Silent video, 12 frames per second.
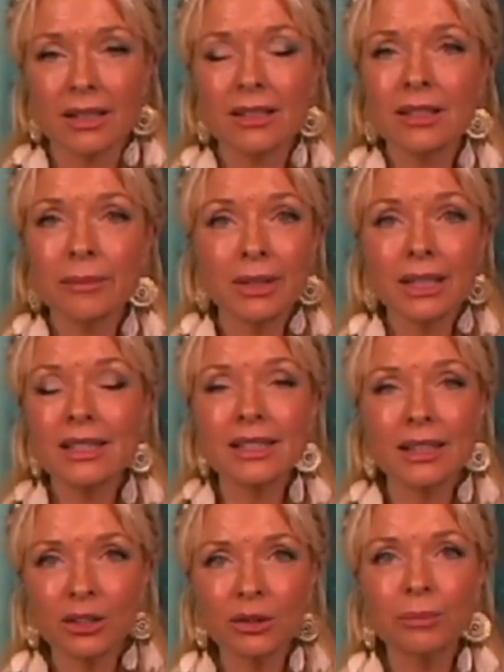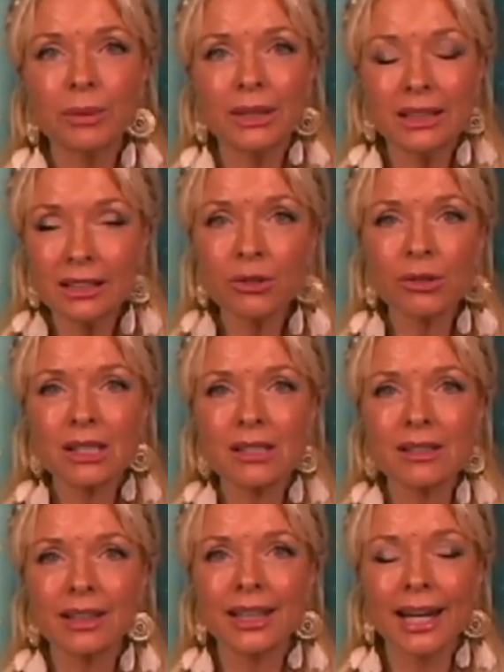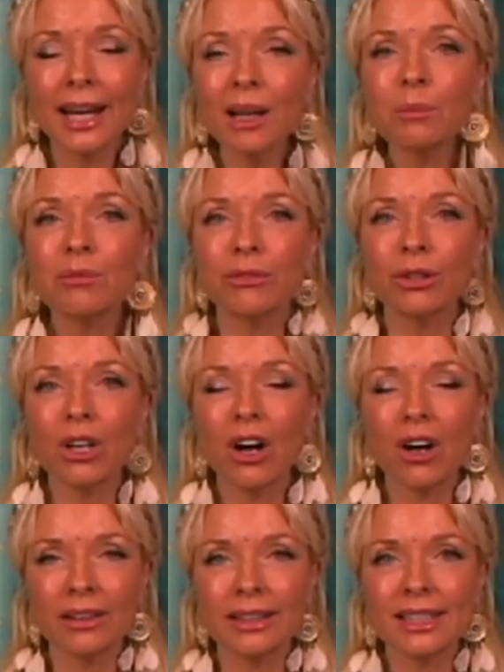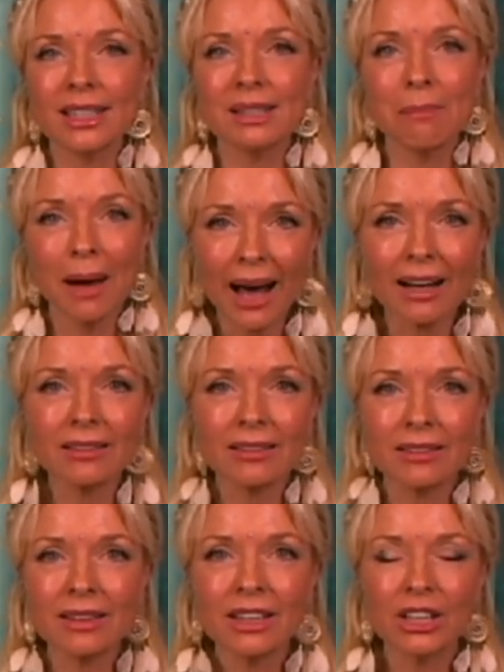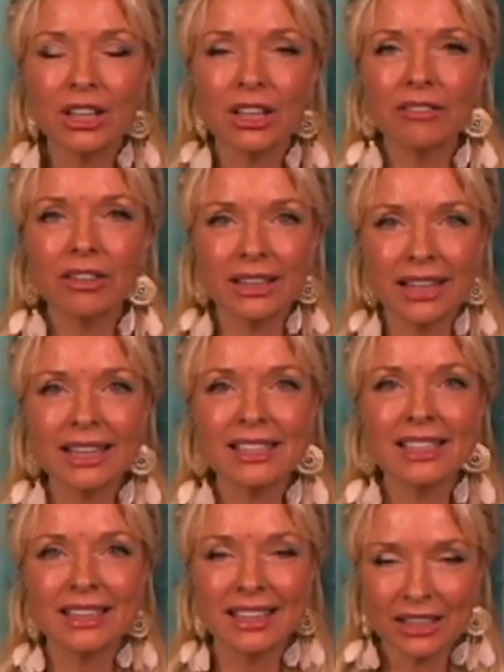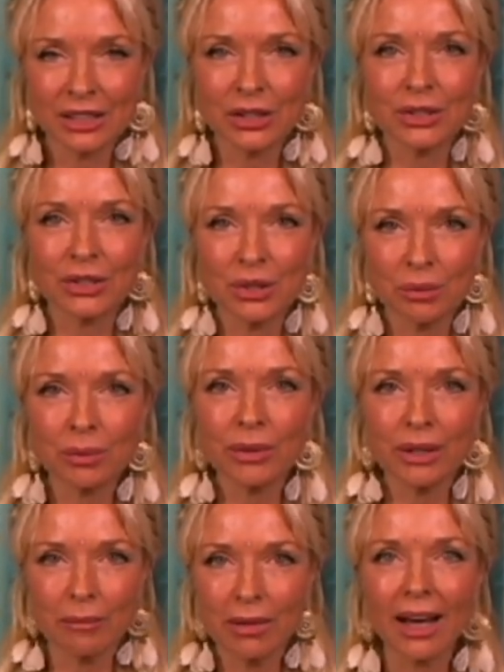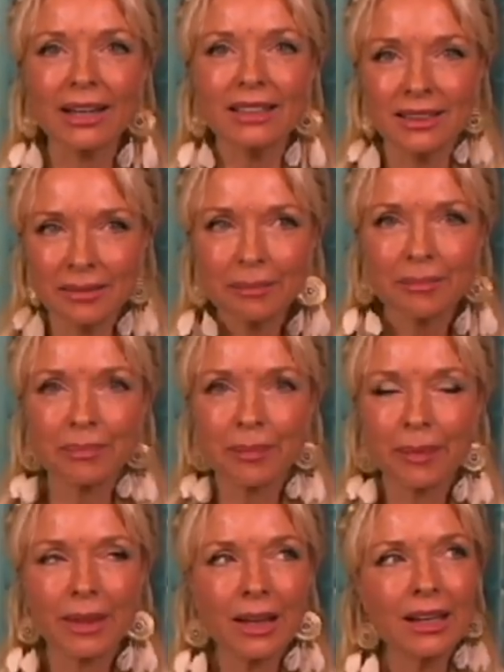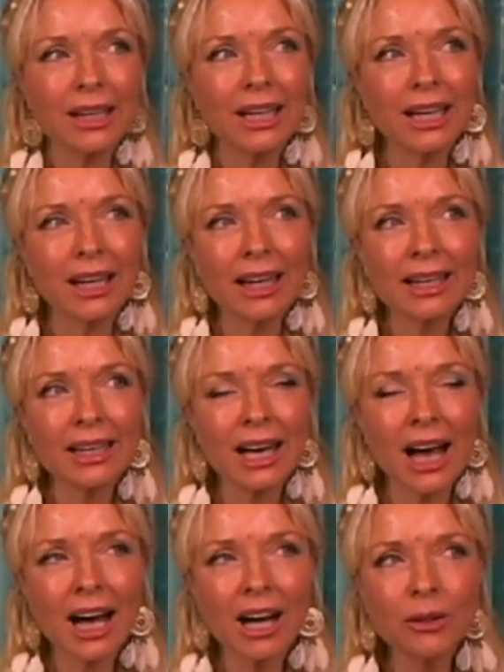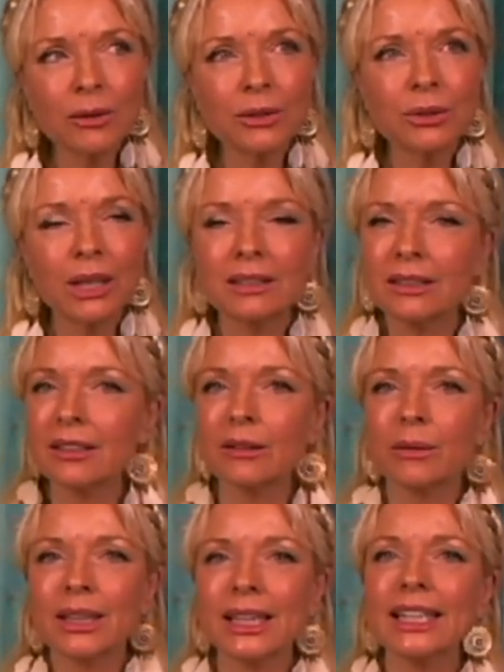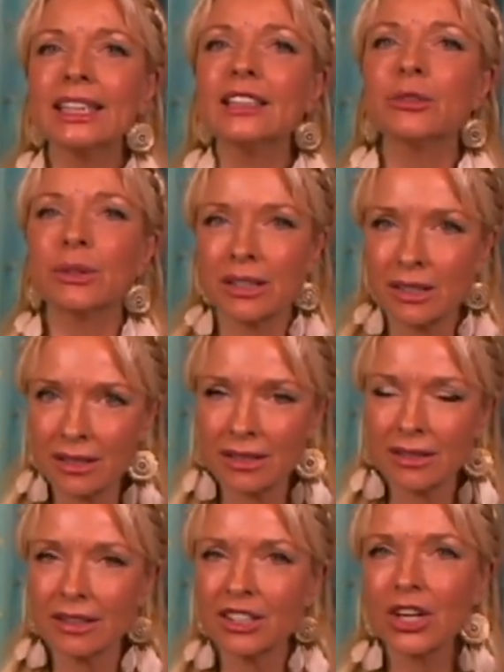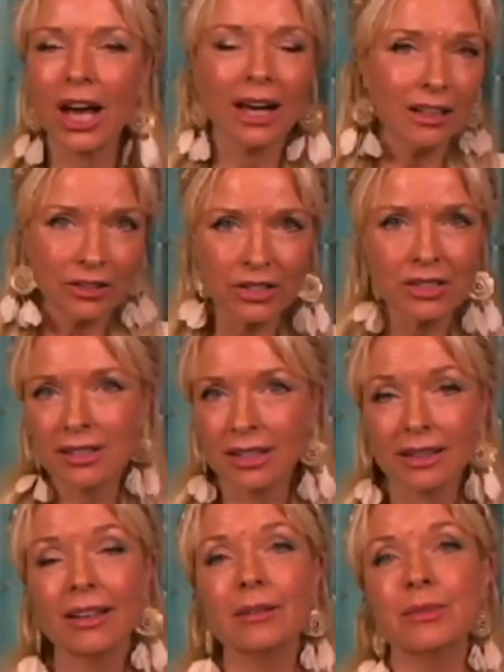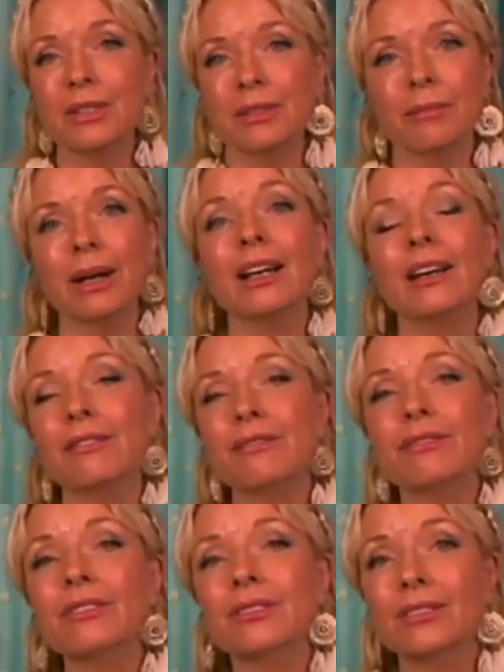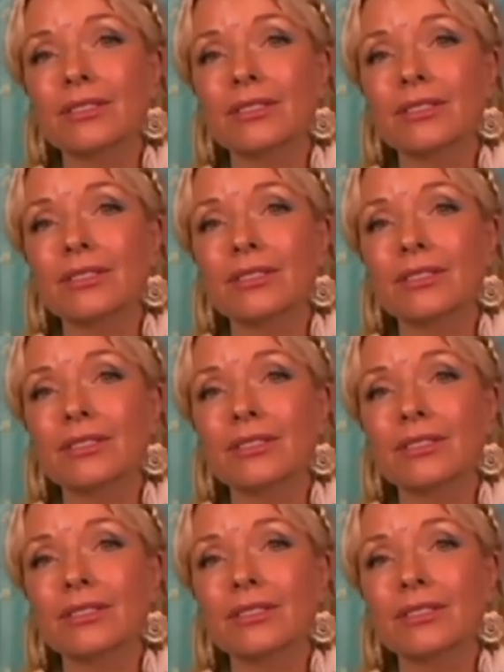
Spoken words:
some things that could be interesting and helpful on this path of connecting into the supreme light. Like, how do I deal with the hindrances, the challenges that comes in my life?